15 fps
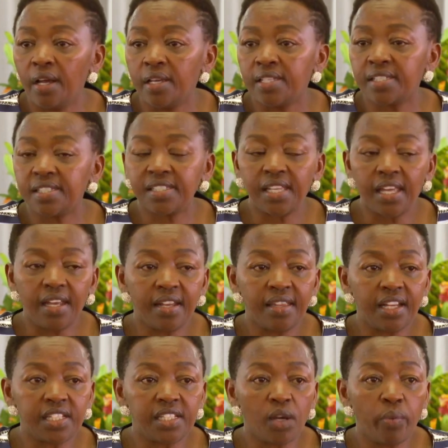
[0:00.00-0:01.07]
said
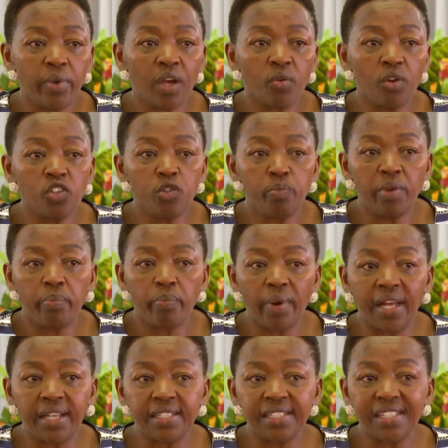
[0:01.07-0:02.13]
that we are going to be
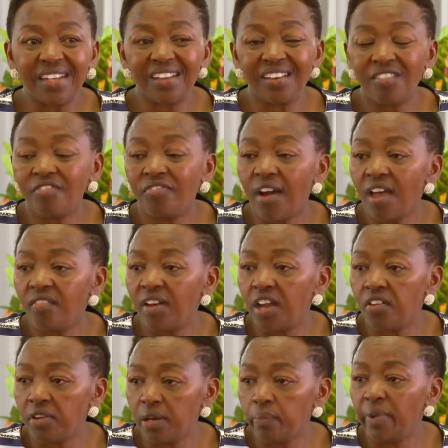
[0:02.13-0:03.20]
planting
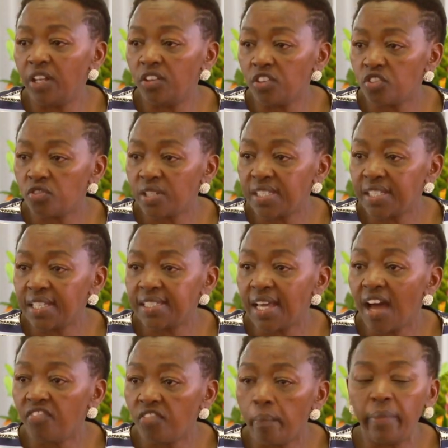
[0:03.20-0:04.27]
500 million trees. That's
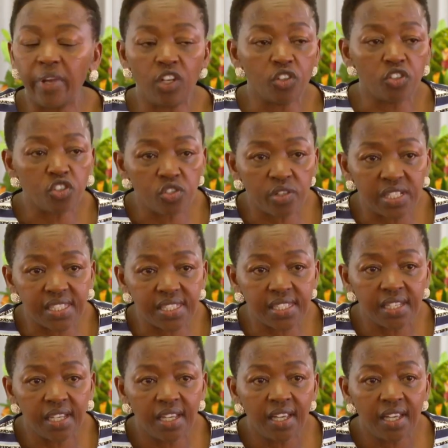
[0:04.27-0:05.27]
half a billion trees.